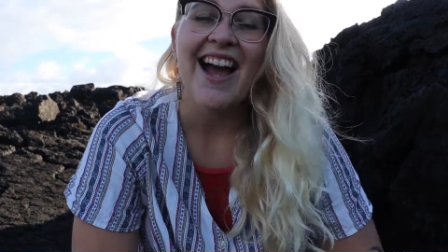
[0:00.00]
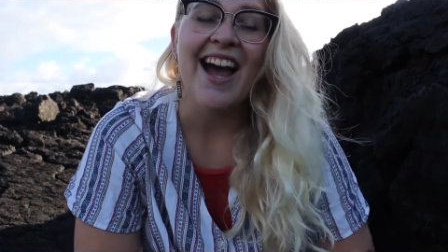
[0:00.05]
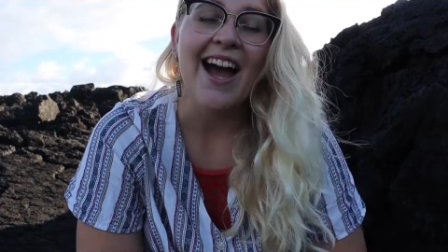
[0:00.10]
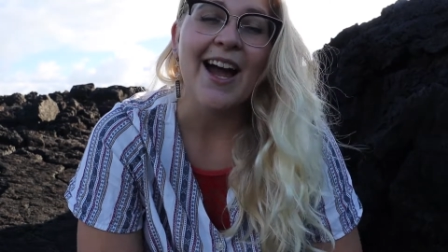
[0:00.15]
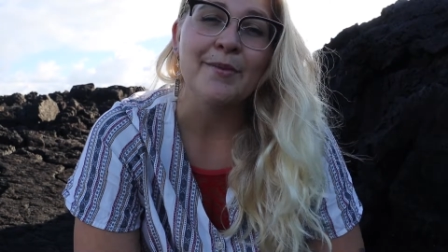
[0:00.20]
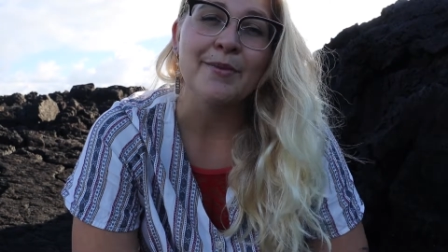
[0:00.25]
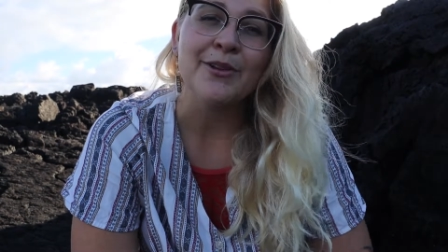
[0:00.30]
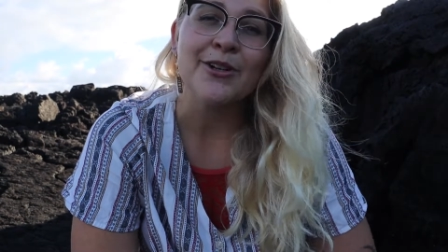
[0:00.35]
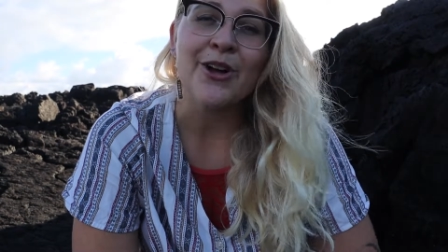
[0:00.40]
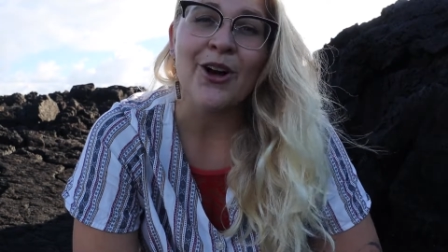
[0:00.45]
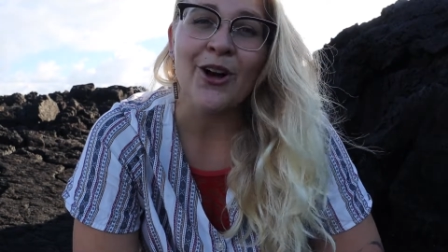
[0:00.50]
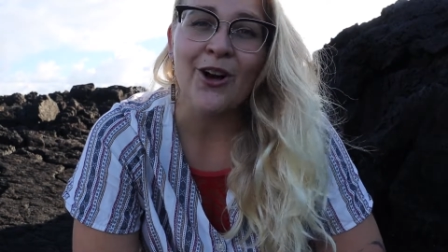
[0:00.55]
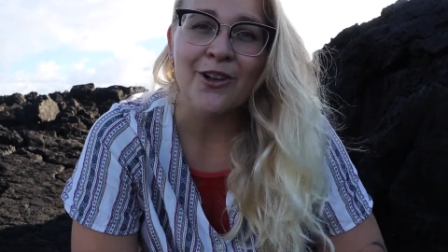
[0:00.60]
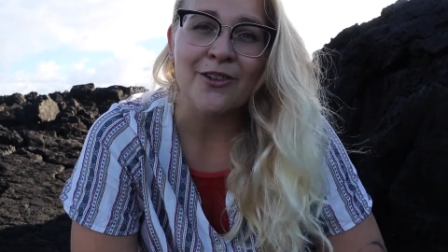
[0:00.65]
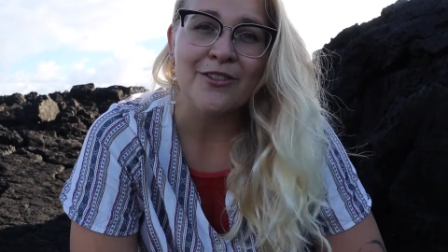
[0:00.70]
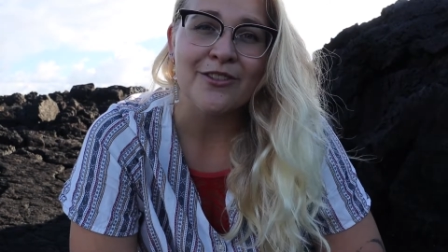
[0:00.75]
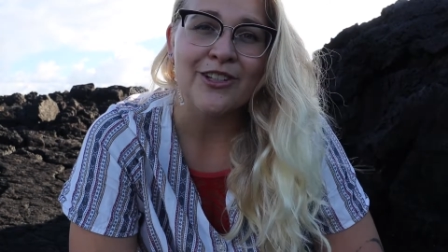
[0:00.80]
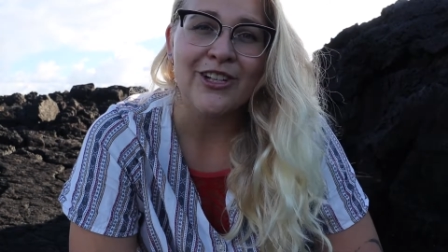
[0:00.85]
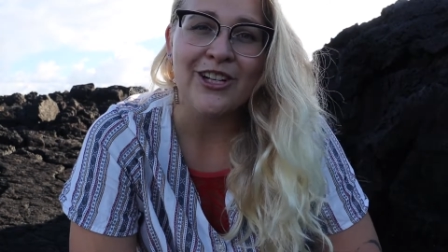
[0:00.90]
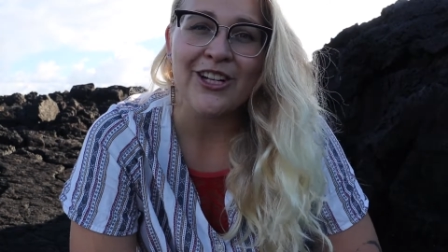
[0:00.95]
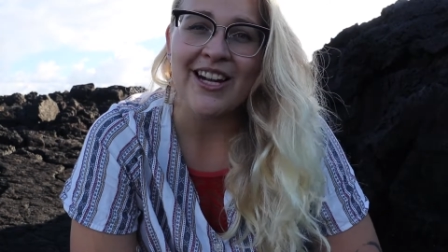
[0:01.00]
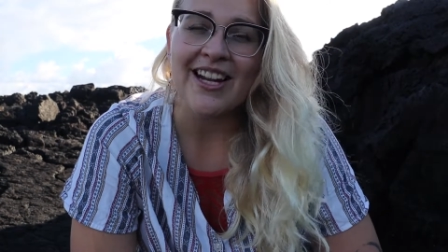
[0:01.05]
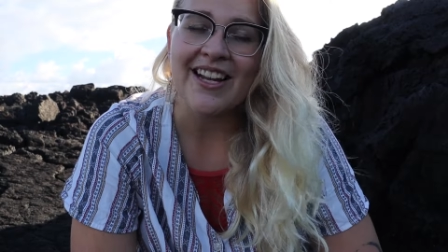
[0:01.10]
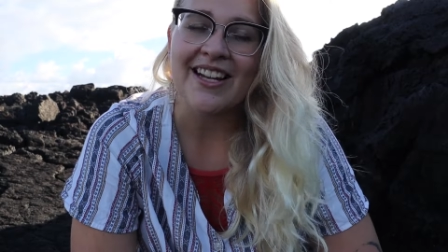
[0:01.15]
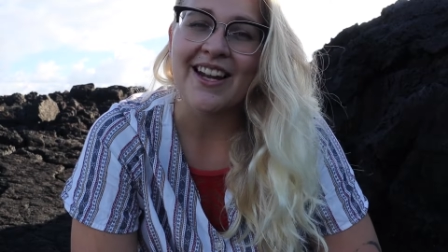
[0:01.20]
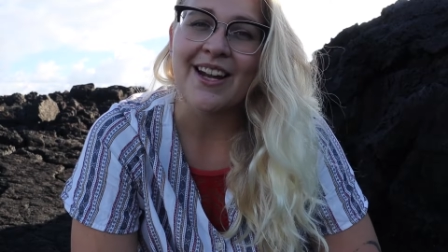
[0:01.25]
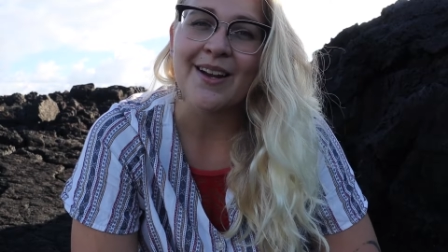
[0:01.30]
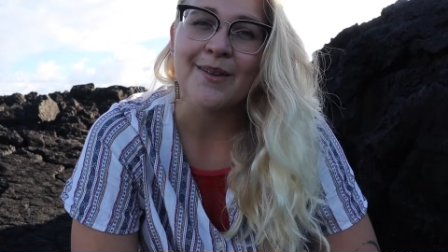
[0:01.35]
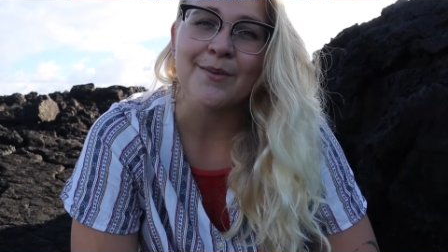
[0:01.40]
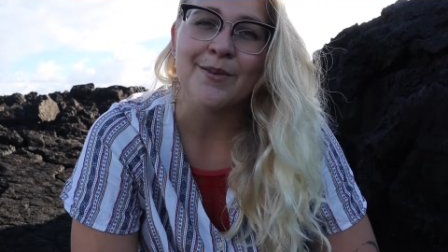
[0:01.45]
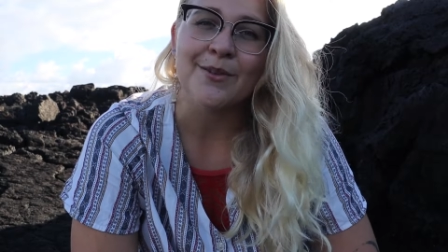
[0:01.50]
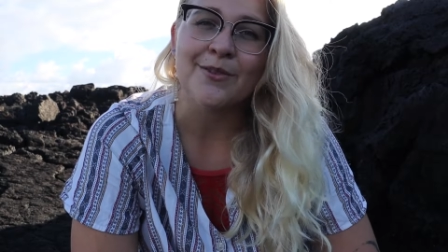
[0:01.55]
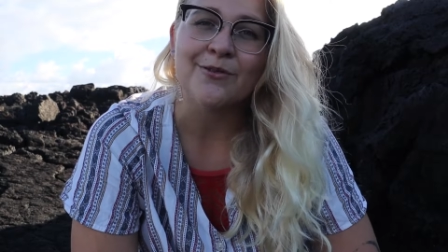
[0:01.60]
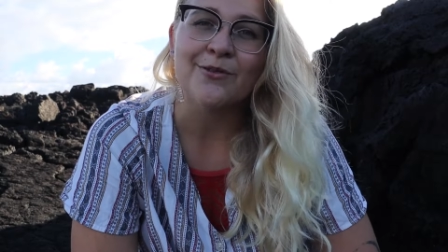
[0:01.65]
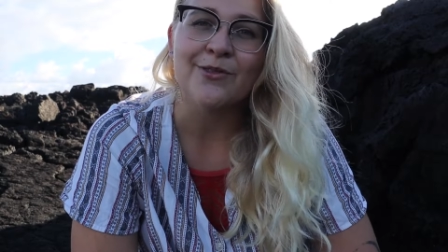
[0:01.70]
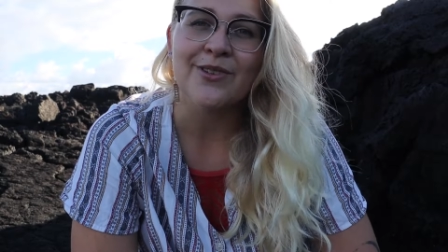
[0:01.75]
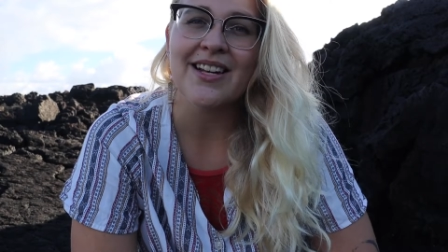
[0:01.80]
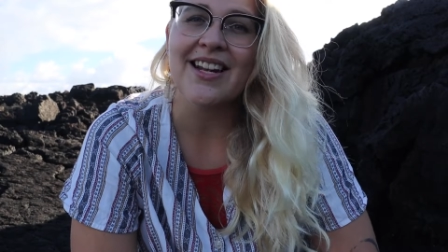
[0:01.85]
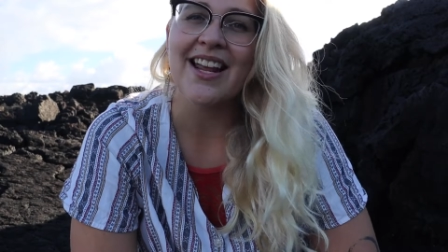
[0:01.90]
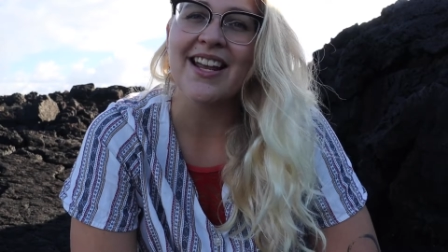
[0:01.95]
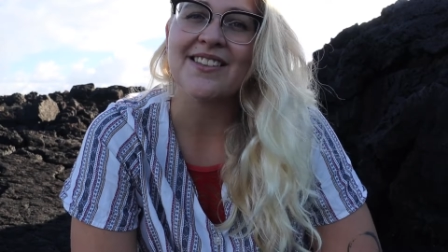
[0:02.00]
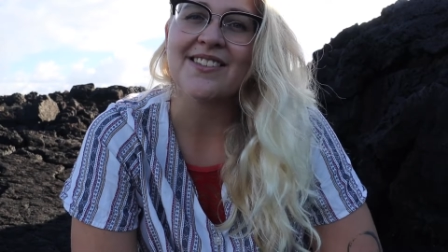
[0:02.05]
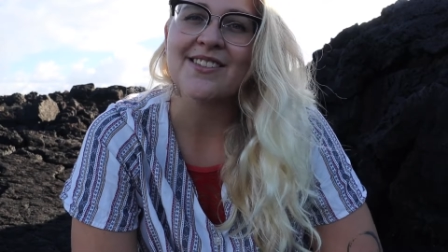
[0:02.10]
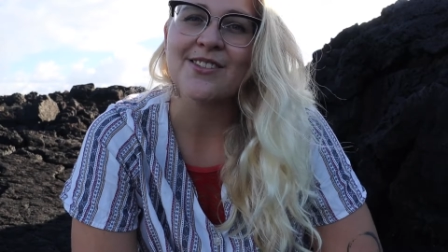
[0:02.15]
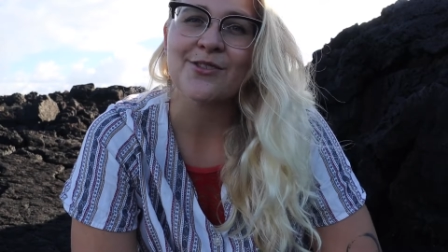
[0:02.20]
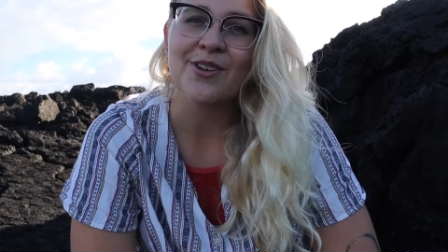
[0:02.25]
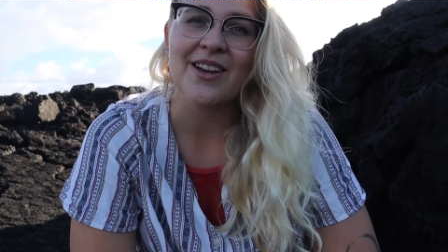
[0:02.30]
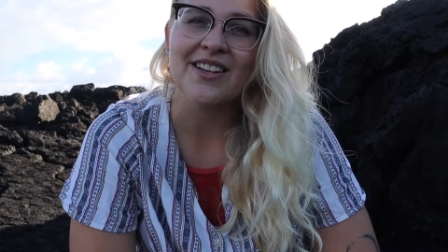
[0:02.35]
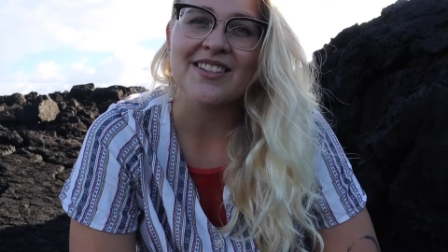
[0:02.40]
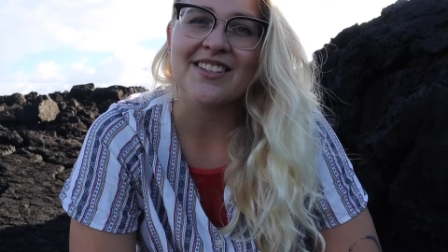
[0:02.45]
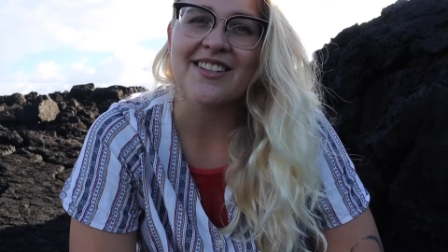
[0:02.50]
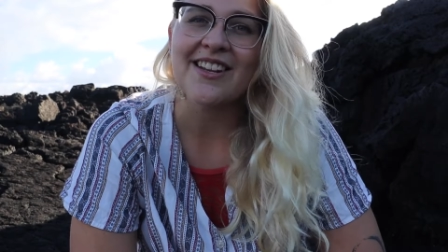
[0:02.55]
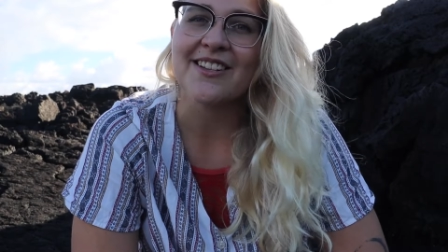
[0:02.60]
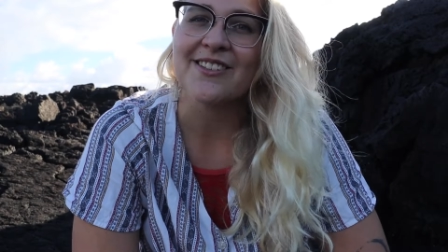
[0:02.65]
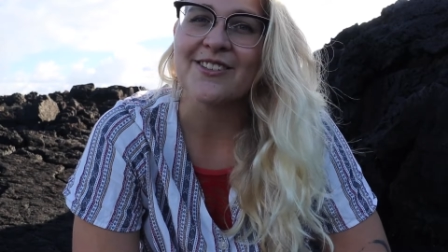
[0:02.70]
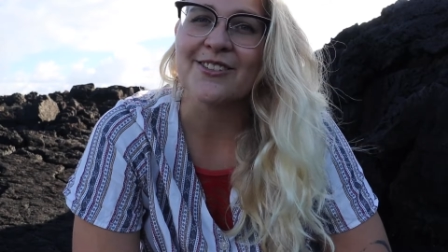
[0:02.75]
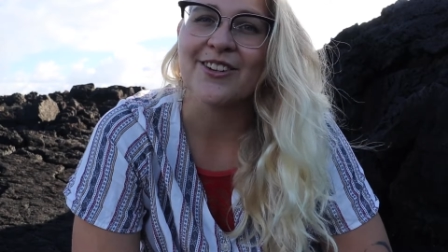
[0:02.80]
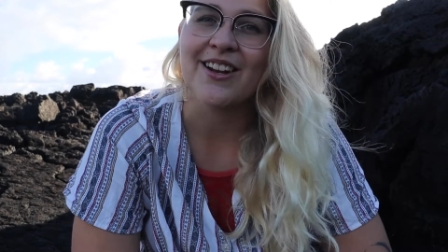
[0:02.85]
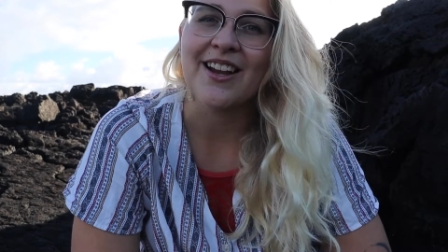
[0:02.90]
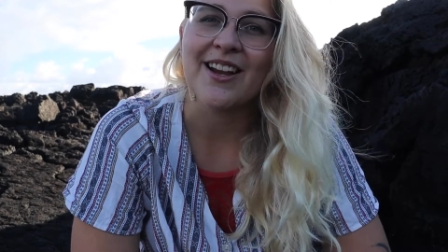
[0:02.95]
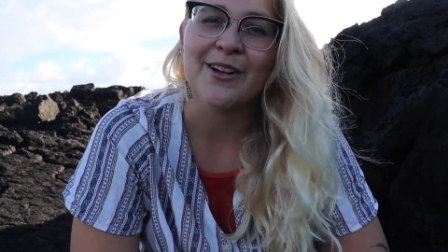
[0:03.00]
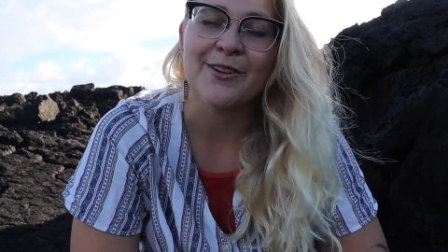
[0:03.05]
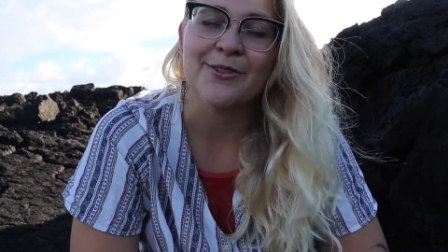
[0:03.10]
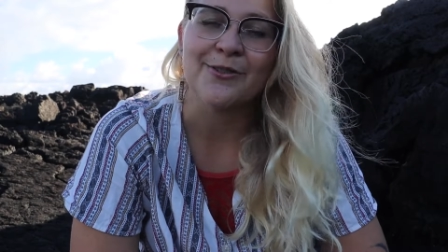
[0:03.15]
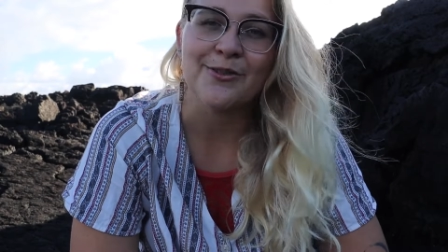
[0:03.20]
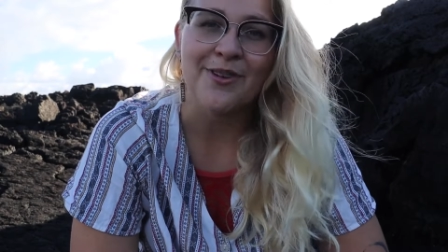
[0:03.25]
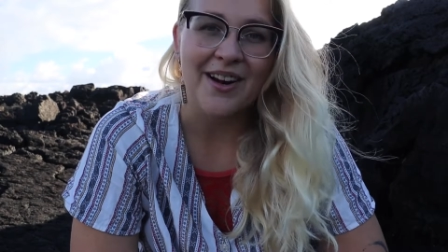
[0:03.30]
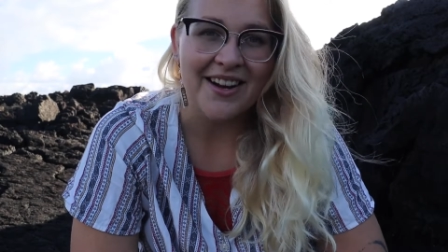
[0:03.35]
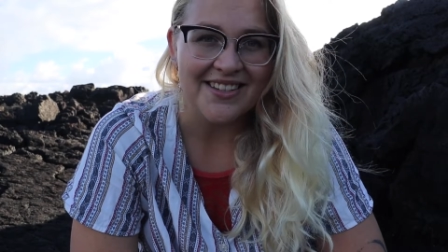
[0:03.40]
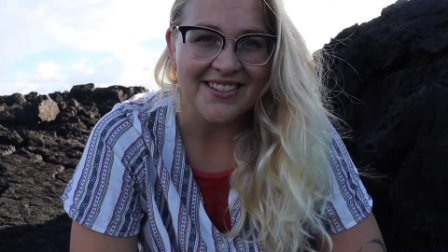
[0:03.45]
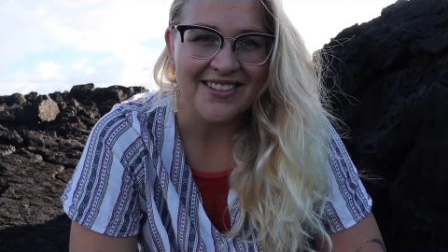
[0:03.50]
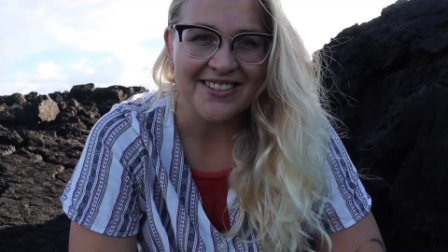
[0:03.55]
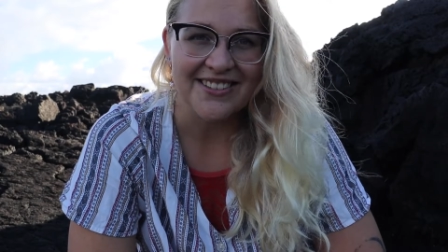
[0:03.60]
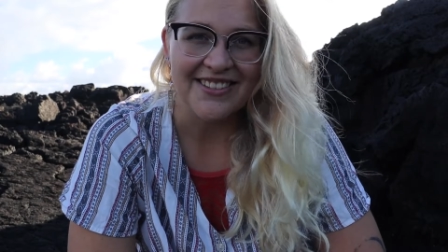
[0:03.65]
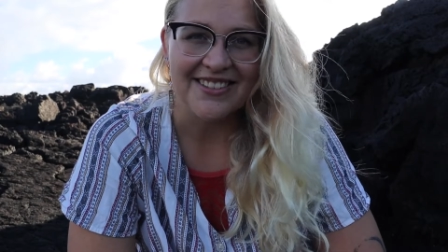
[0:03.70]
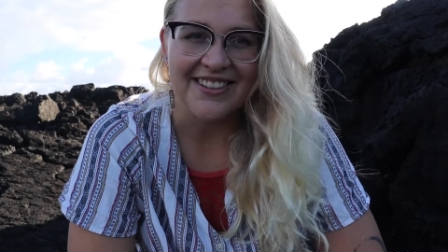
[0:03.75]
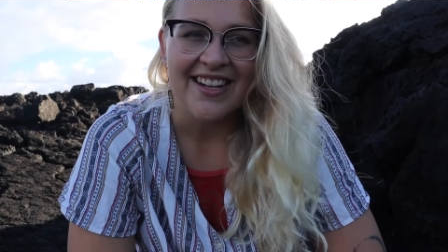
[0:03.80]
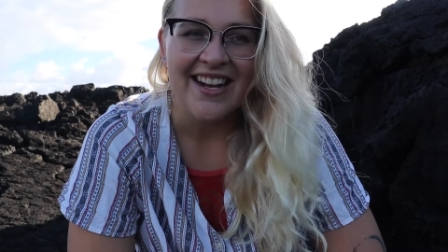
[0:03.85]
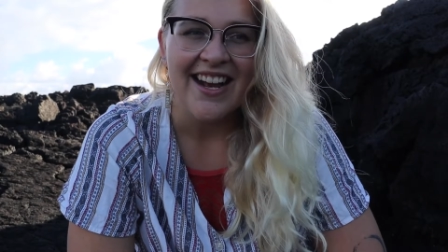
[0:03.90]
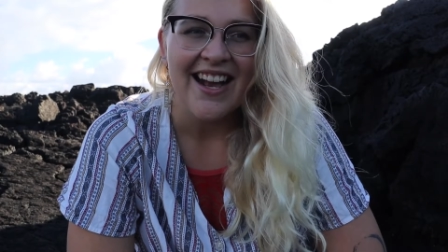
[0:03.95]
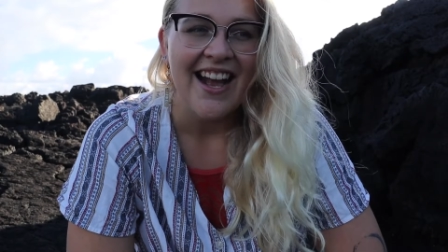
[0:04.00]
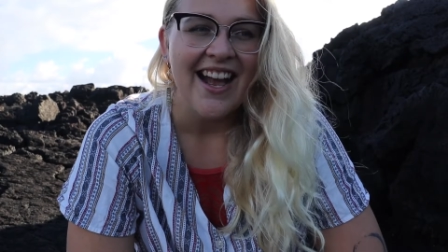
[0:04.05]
I'm an author and I'm a freelance translator and writer,